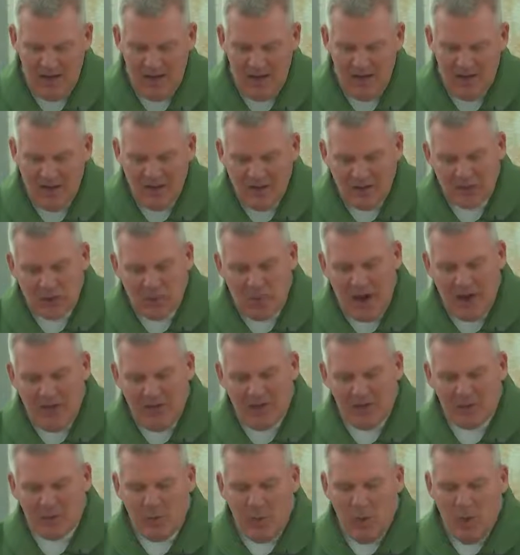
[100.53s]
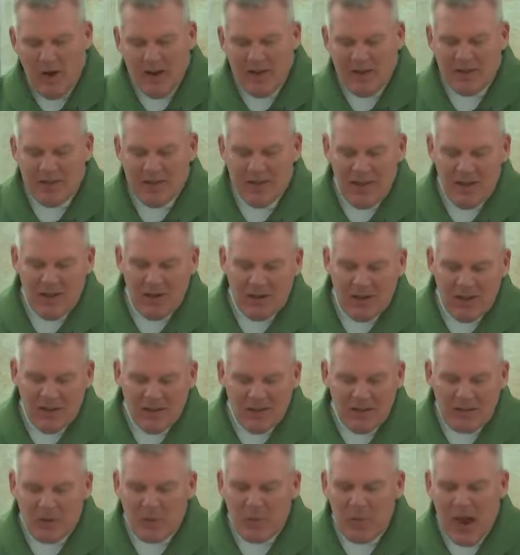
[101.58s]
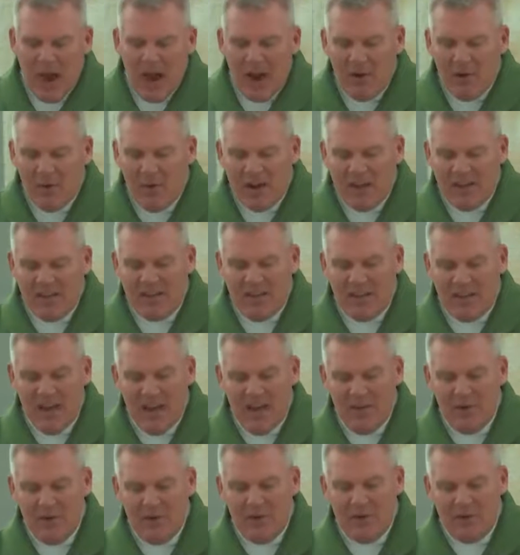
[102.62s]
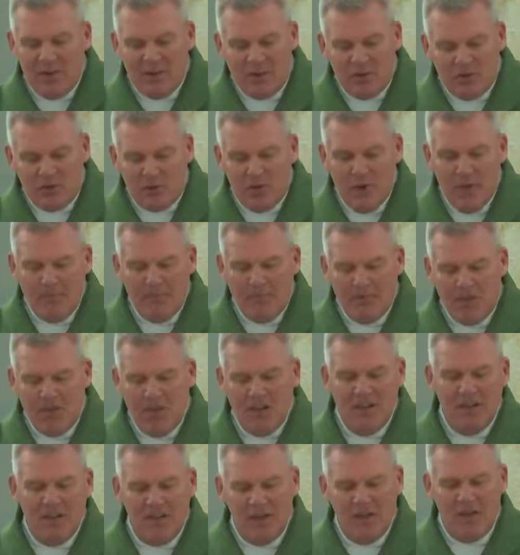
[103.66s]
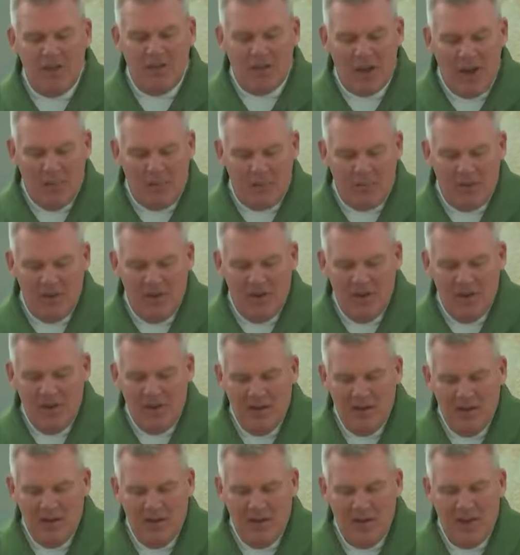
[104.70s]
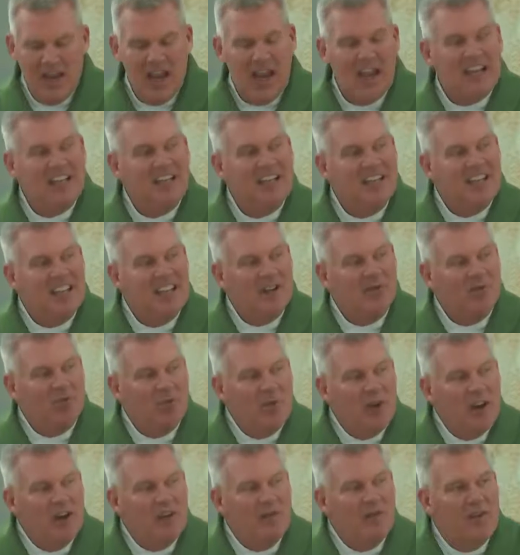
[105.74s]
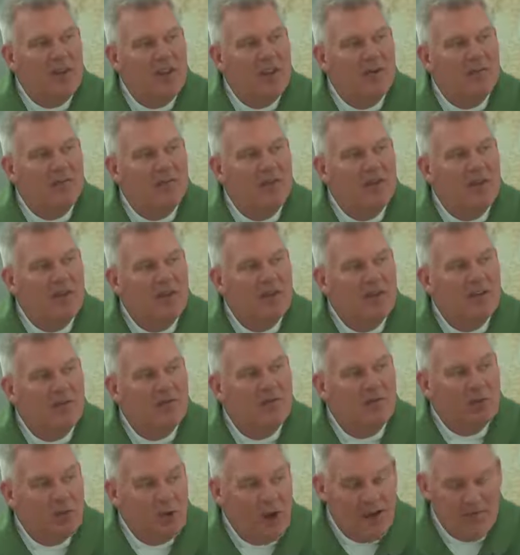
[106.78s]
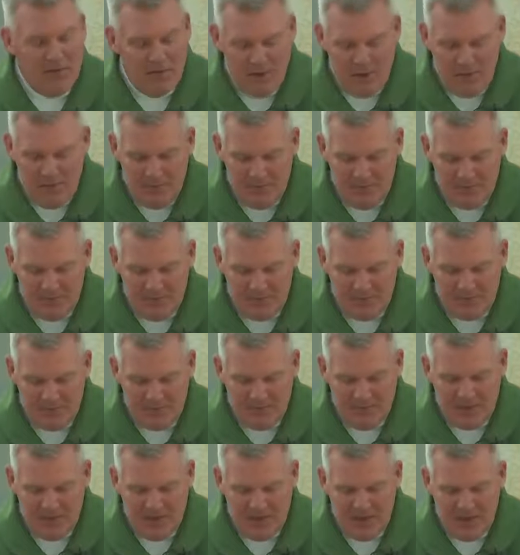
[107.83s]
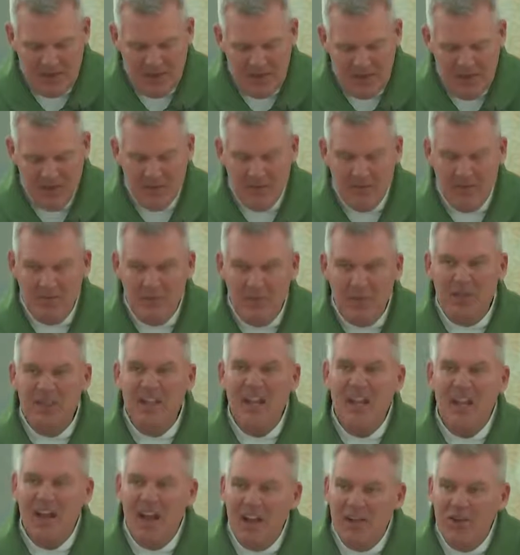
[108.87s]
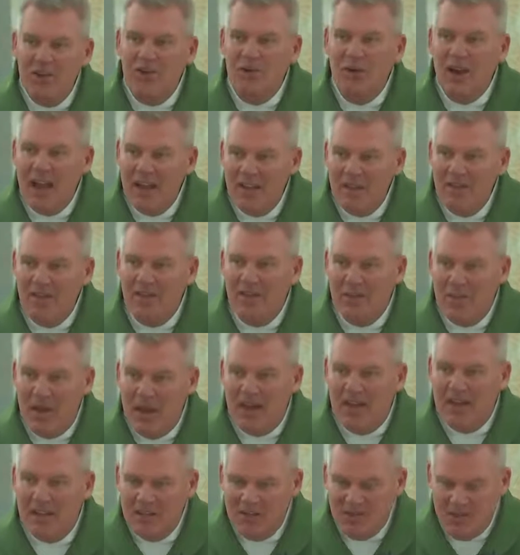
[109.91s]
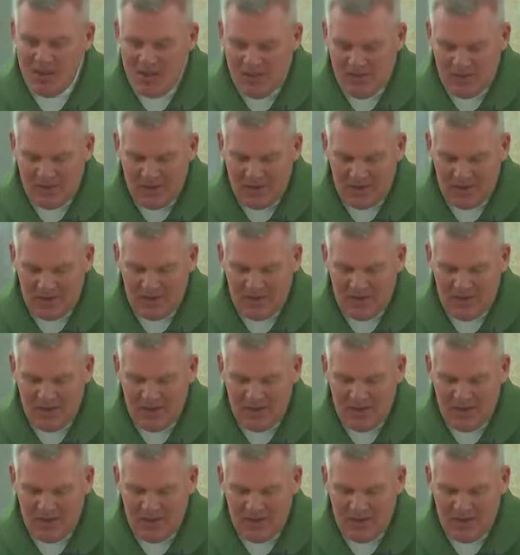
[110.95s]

So by this point, they're conspiring together to trip Jesus up and to get rid of him forever. But they underestimated Jesus.